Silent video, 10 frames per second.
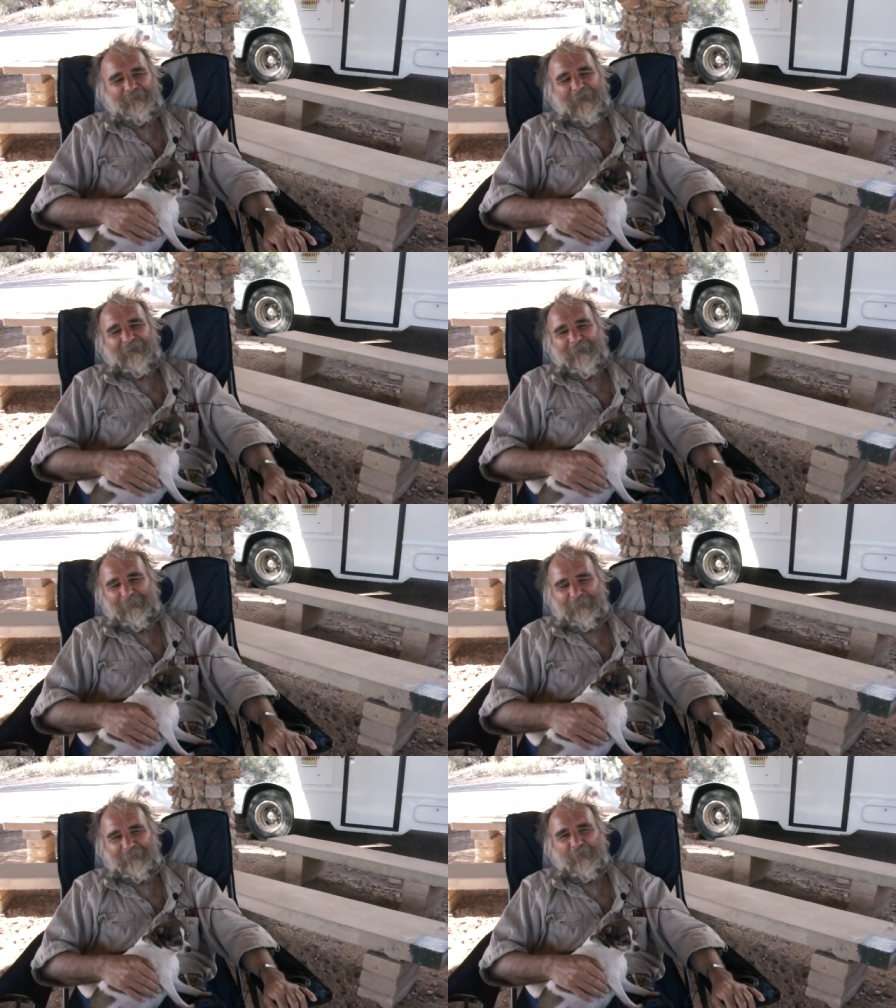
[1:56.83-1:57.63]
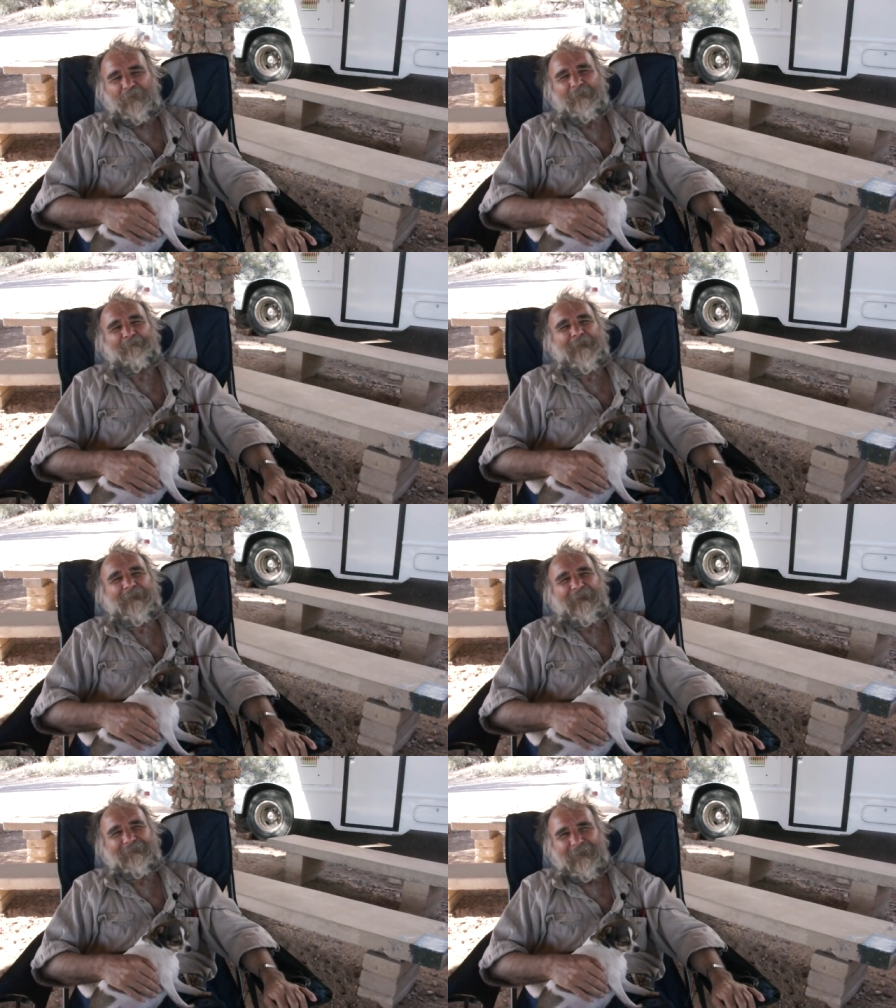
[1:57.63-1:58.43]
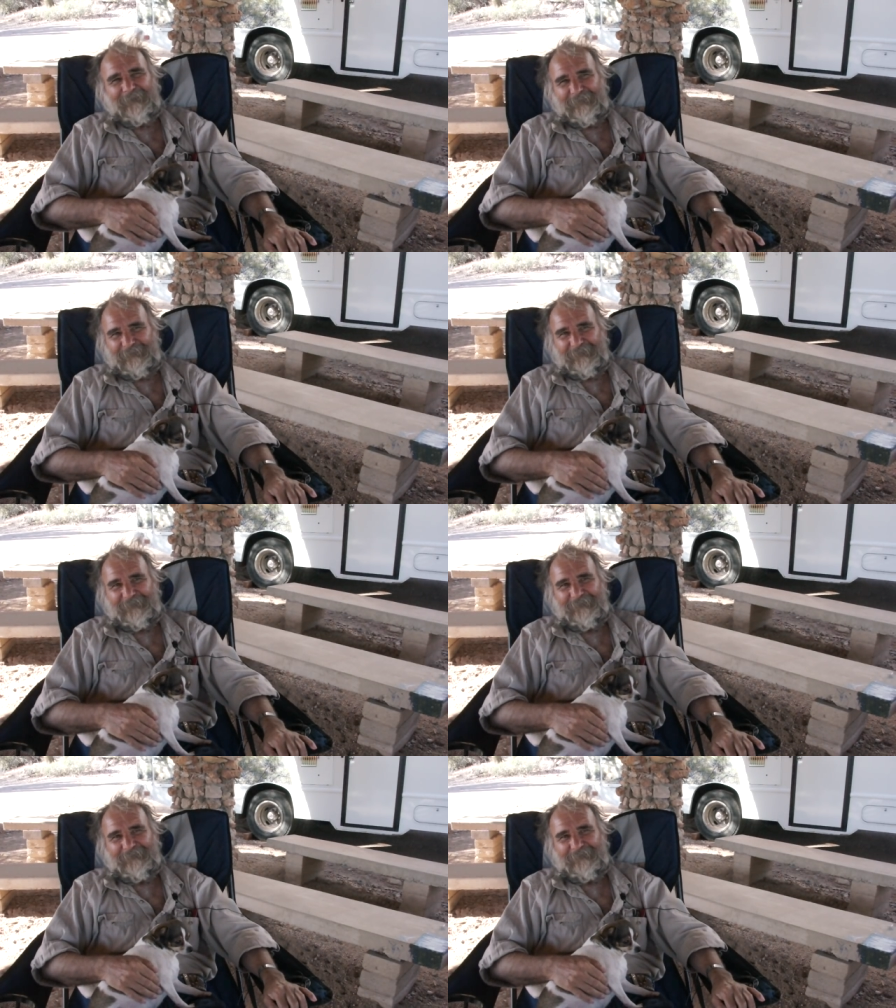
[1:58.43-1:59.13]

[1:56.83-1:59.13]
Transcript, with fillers: two-ton emeralds worth a billion dollars.